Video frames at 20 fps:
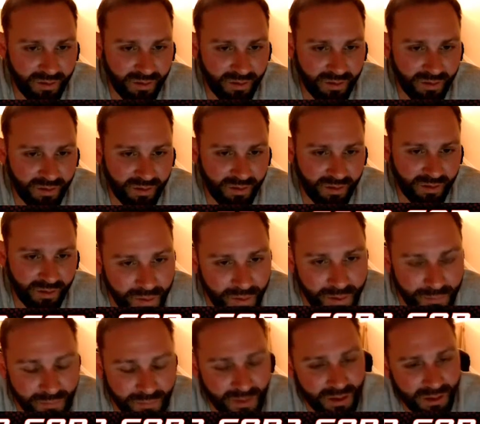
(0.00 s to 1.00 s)
Ford and
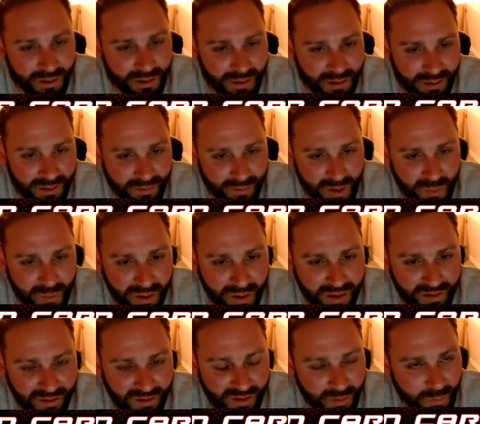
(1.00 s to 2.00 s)
then
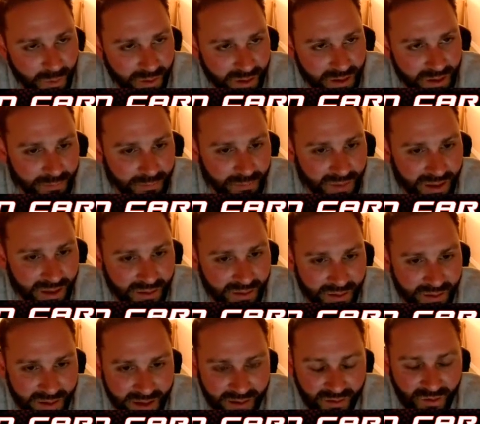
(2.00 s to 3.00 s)
replace them when they
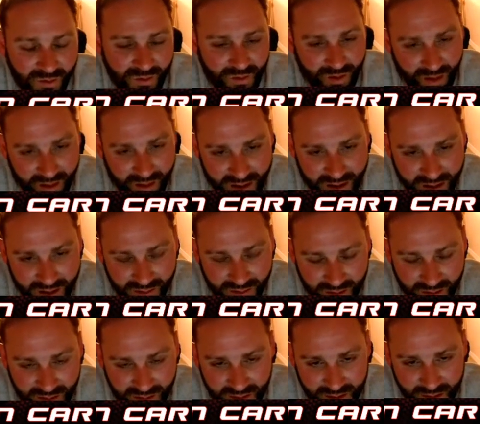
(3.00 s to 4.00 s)
get their next check,
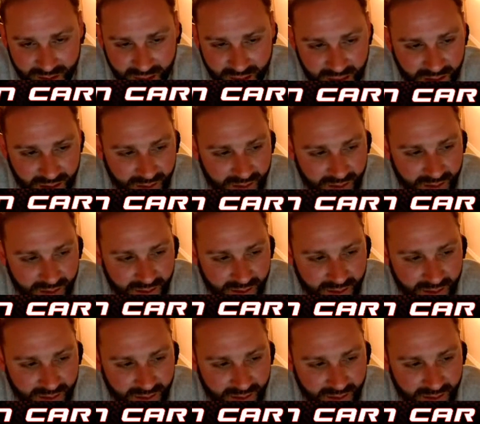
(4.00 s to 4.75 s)
and they like hanging